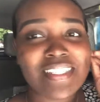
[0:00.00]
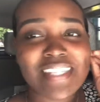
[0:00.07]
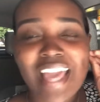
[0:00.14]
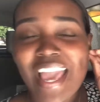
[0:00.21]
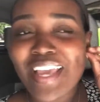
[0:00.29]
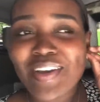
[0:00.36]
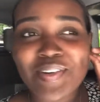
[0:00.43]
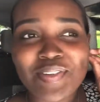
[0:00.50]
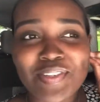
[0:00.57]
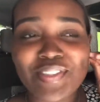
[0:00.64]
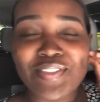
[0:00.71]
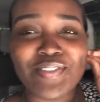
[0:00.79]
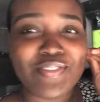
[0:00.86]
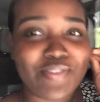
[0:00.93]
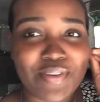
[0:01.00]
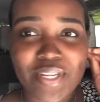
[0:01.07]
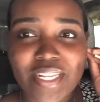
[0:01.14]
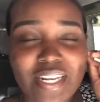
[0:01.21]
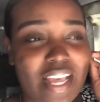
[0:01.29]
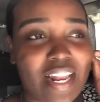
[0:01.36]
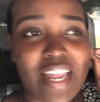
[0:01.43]
I couldn't do it.
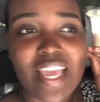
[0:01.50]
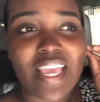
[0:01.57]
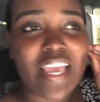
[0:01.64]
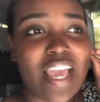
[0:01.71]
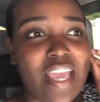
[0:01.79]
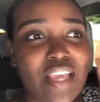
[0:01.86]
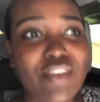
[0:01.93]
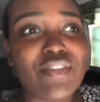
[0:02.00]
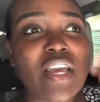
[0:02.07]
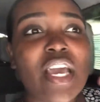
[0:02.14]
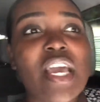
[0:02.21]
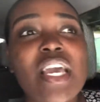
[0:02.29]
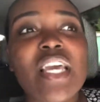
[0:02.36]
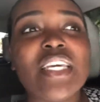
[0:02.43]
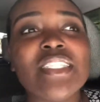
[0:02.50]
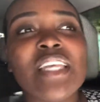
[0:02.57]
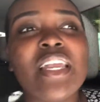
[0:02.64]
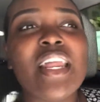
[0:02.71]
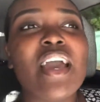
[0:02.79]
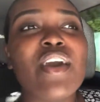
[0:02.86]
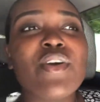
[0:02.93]
It's not
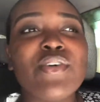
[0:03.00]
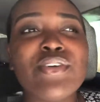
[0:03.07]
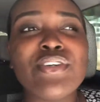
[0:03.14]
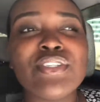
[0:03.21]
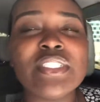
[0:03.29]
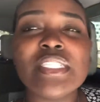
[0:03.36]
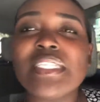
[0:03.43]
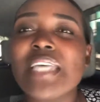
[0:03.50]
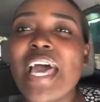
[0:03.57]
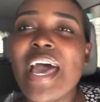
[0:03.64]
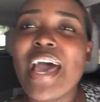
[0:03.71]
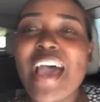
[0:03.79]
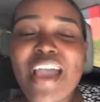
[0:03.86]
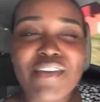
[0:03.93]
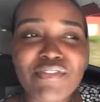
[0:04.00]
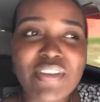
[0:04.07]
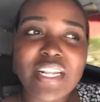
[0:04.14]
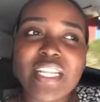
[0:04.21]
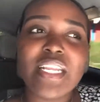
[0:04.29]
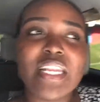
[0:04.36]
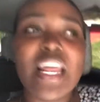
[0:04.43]
that I couldn't. I
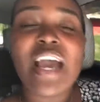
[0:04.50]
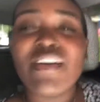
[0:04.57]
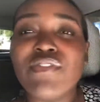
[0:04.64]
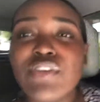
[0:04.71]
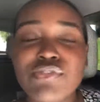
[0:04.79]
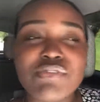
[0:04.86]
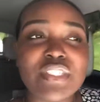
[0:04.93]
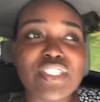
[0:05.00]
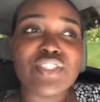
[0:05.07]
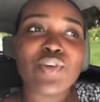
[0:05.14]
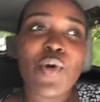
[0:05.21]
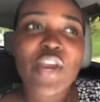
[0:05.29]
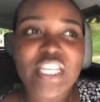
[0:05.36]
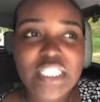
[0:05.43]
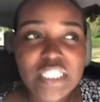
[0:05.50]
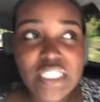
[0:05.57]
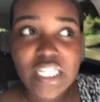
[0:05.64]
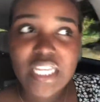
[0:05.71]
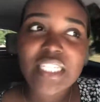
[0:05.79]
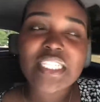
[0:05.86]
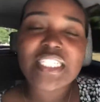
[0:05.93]
really didn't have the
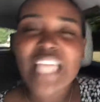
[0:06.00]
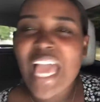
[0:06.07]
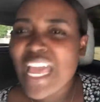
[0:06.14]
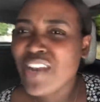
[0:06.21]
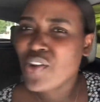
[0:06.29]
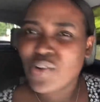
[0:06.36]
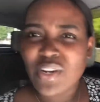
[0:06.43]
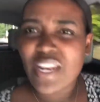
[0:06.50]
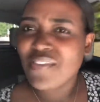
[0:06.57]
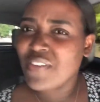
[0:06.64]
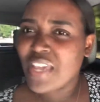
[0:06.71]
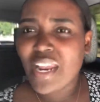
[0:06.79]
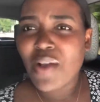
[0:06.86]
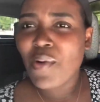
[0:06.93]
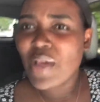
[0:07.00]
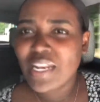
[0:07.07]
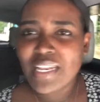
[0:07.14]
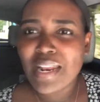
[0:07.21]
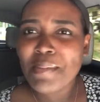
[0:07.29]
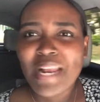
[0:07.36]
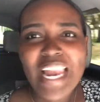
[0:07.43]
resources, and never had gone in
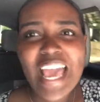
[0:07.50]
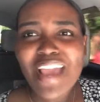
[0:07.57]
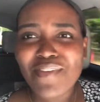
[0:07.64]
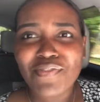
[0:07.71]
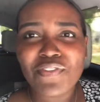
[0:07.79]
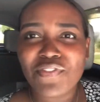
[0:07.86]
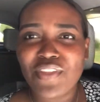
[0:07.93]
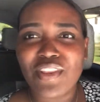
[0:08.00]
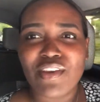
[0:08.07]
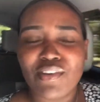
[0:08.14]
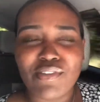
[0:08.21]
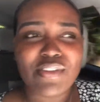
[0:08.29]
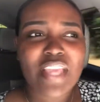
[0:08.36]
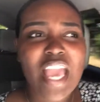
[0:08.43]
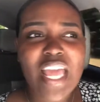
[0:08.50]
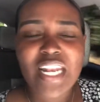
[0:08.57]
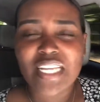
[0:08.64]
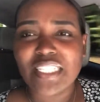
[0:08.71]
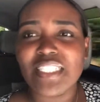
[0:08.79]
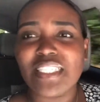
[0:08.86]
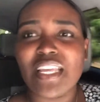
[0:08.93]
my life for video. You
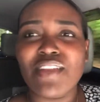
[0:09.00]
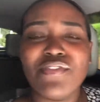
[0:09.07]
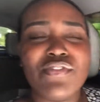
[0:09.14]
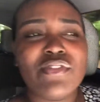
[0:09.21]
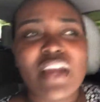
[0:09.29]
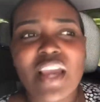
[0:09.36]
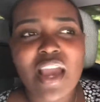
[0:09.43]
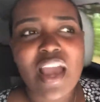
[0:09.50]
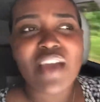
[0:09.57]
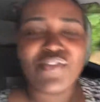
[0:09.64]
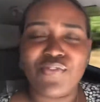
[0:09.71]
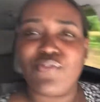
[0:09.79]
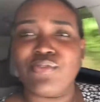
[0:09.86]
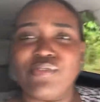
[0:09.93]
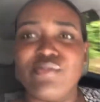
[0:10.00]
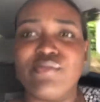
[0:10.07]
understand? For record for no,